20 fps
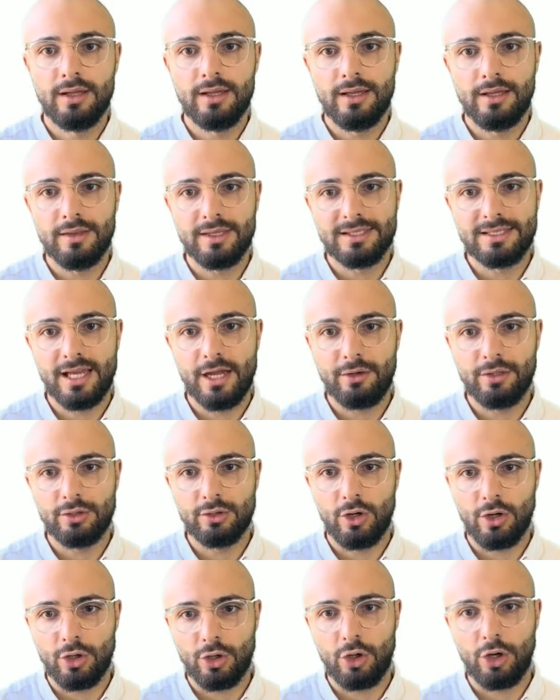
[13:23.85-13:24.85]
this carries
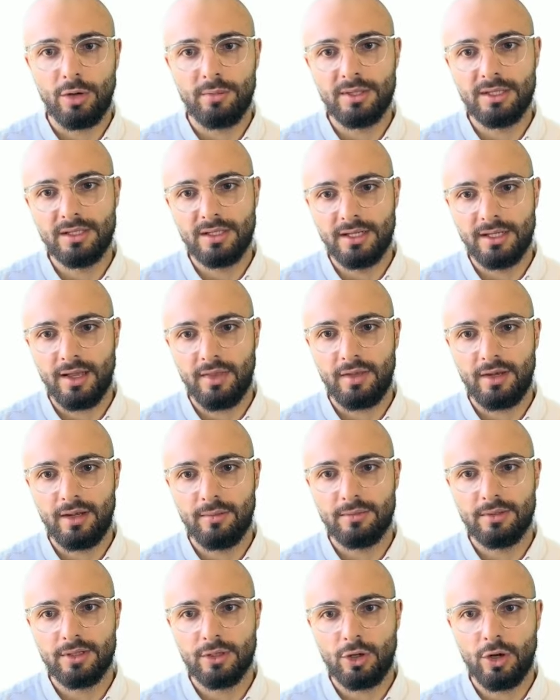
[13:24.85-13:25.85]
on, comma, another
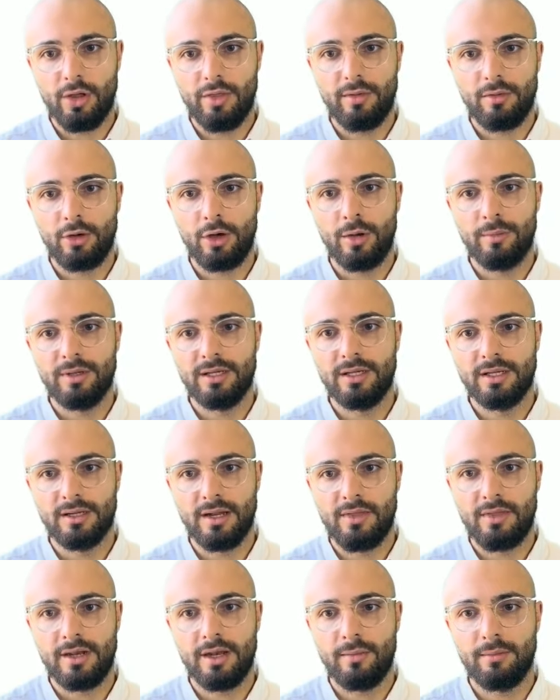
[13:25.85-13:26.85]
number, comma,
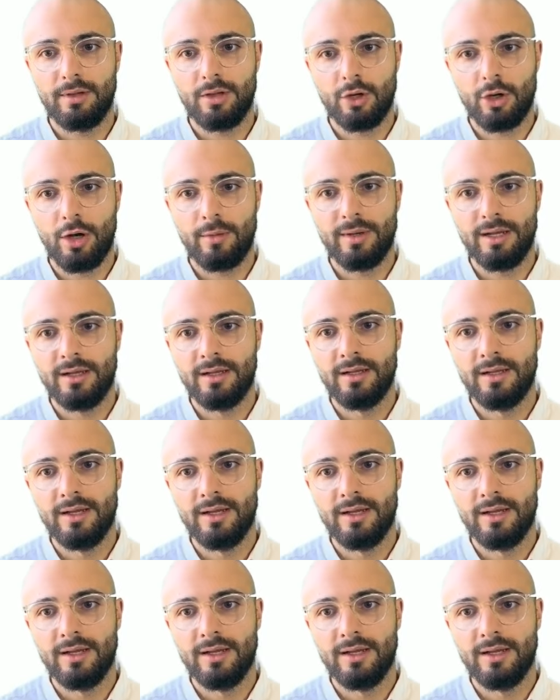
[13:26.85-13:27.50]
another number, comma,